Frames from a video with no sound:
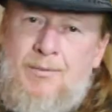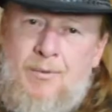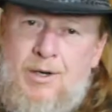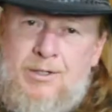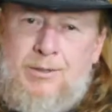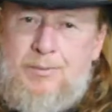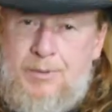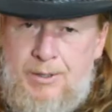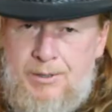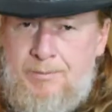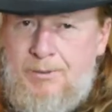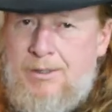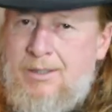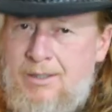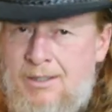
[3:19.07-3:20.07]
recipe,
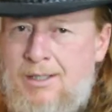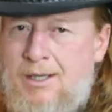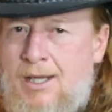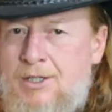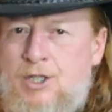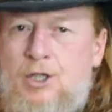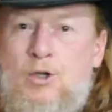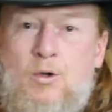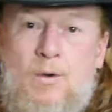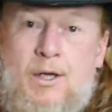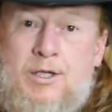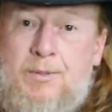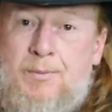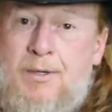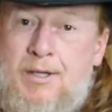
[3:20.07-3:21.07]
but it's a new
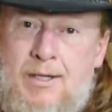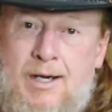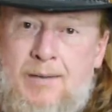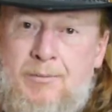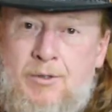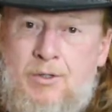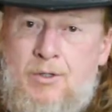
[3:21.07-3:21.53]
recipe that I've been